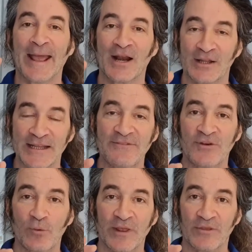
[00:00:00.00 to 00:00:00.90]
And I'll
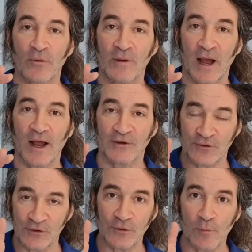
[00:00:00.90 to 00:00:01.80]
leave you with
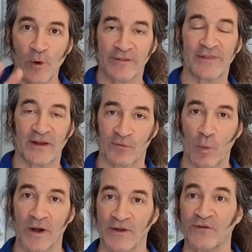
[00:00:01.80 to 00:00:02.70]
two more things.
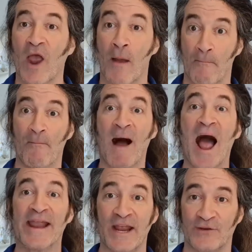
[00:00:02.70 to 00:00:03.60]
One is
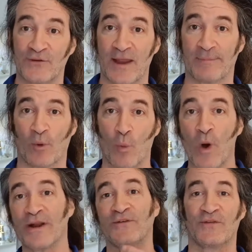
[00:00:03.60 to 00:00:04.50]
my example.
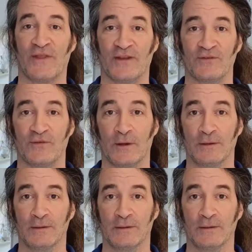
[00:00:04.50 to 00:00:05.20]
What is this?